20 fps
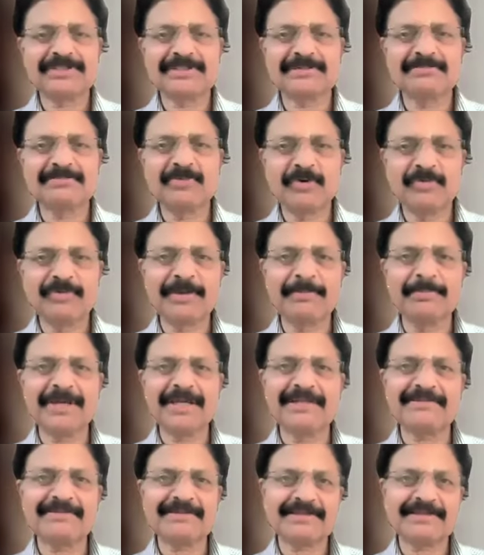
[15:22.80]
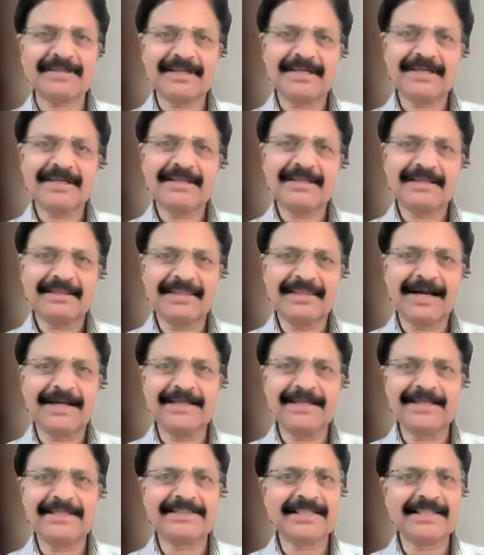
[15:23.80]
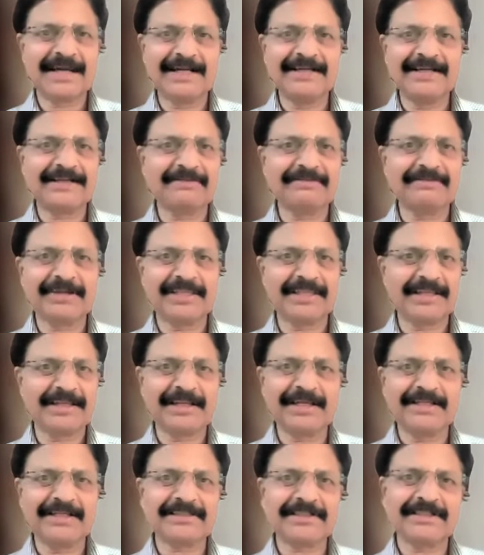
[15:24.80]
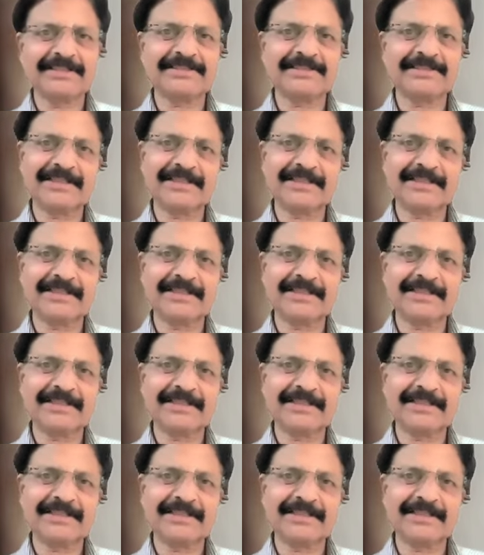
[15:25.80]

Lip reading: was moving means that he is lighter with inhalation.